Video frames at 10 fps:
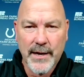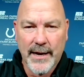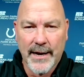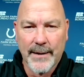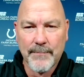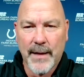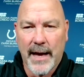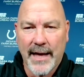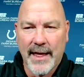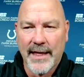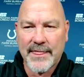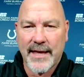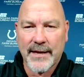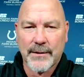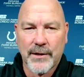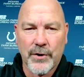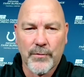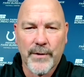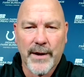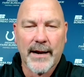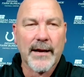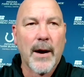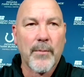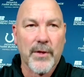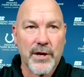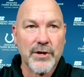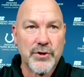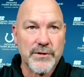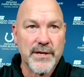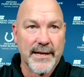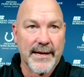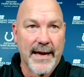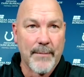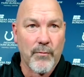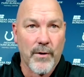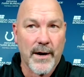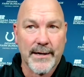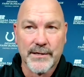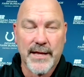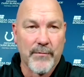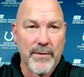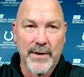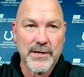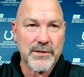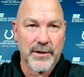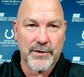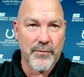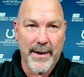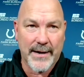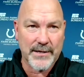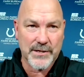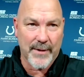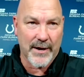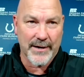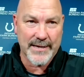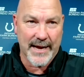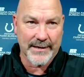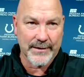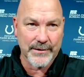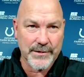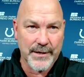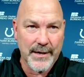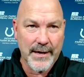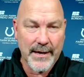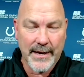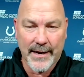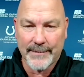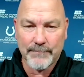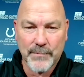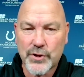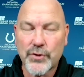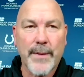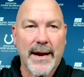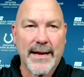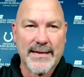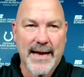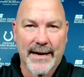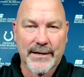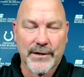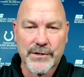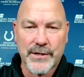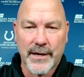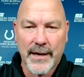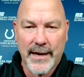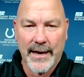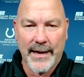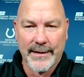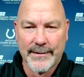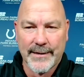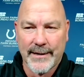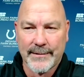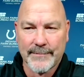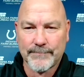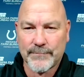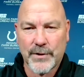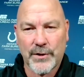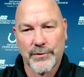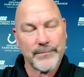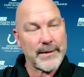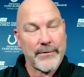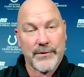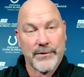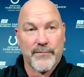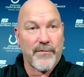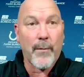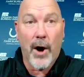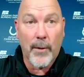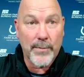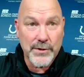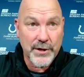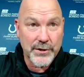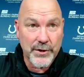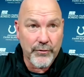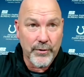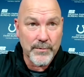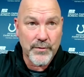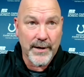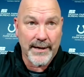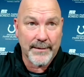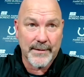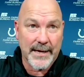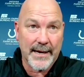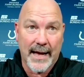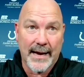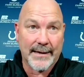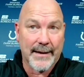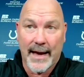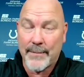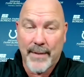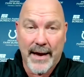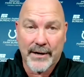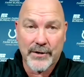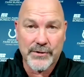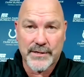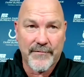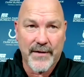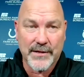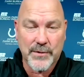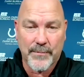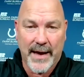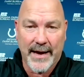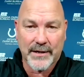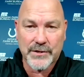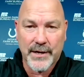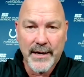Um, I, I think you know we had a couple of issues in the game. One is that we missed a tremendous amount of tackles. Uh, too many tackles, and um, you know it was from all position groups really: D line, linebackers, defensive backs.